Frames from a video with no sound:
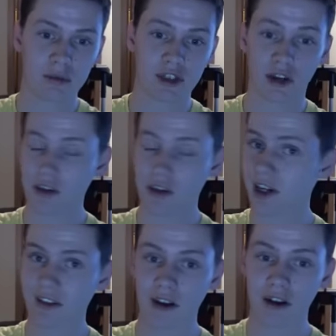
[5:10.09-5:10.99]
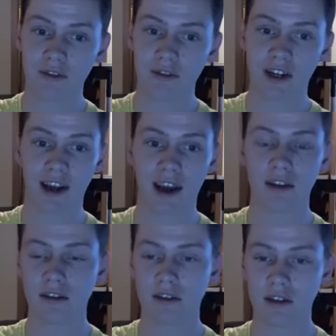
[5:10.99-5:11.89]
But Jericho kicked out of it again,